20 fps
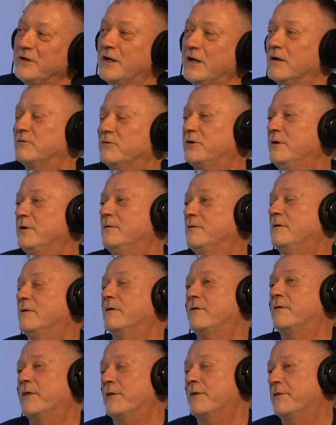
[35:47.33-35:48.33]
you know she
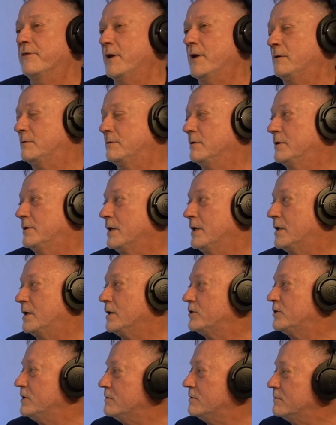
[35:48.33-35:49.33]
thank thank
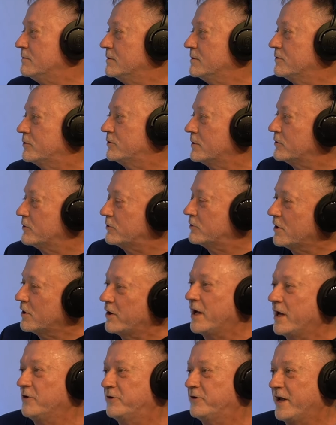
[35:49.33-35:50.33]
God she sort of
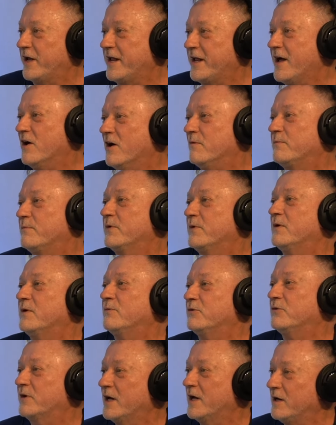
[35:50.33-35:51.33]
sought outside help
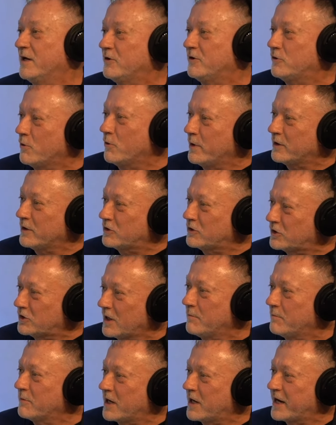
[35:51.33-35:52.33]
and was kind of doing
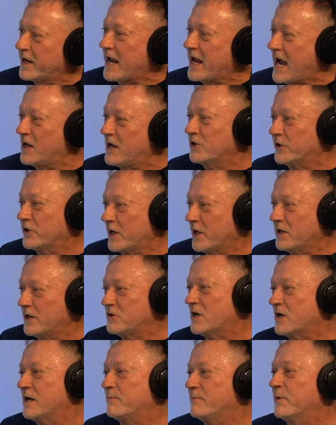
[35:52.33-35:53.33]
some kind of
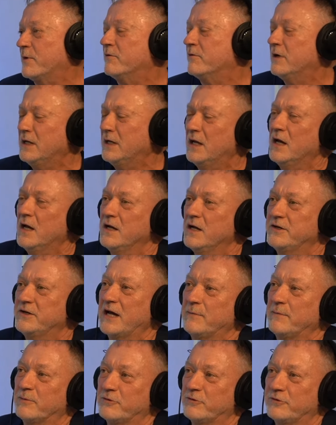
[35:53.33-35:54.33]
Al-Anon type Al-Anon of, stuff
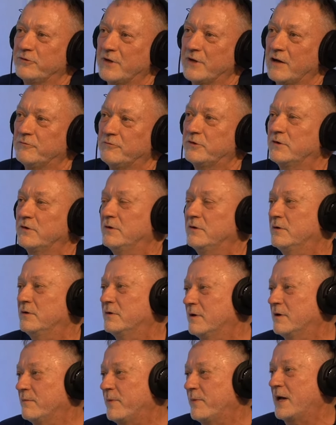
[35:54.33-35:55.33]
type yeah. of stuff. So she
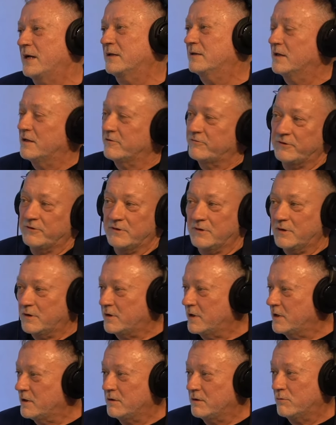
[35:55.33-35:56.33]
sort of backed off and said, all
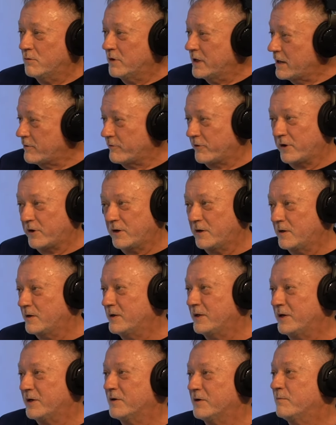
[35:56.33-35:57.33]
right, whatever,
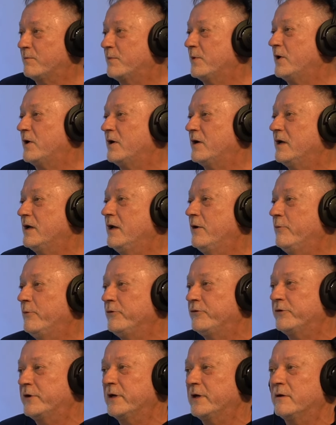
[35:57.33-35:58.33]
you know. But it
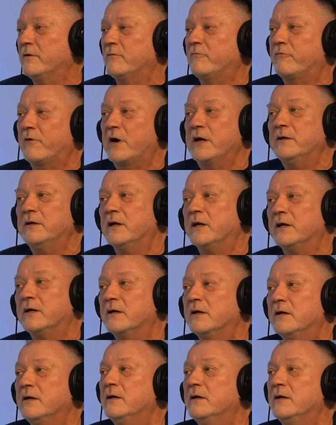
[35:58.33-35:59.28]
was getting frightening.